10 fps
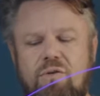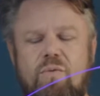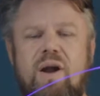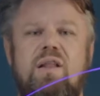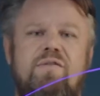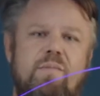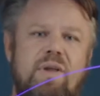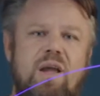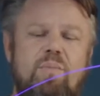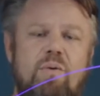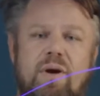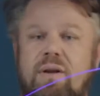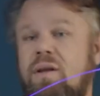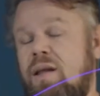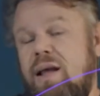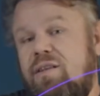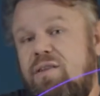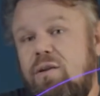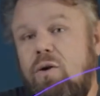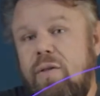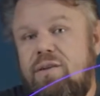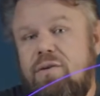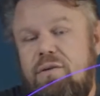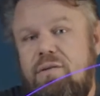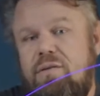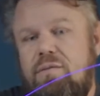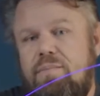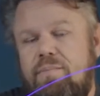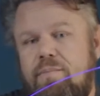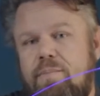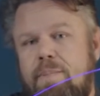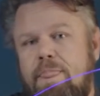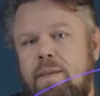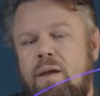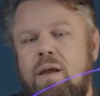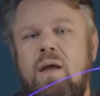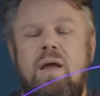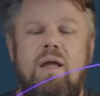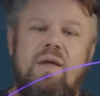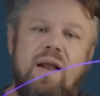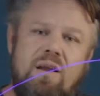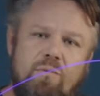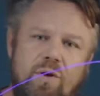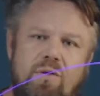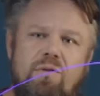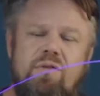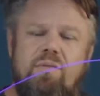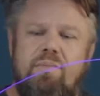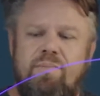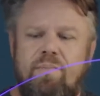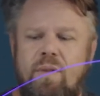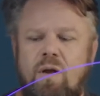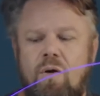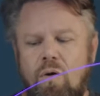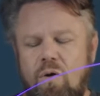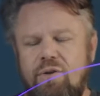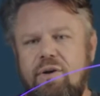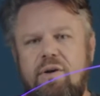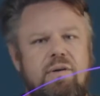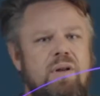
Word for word: directly from the endpoint. I can steal all their tokens. Then I can reuse them. Also,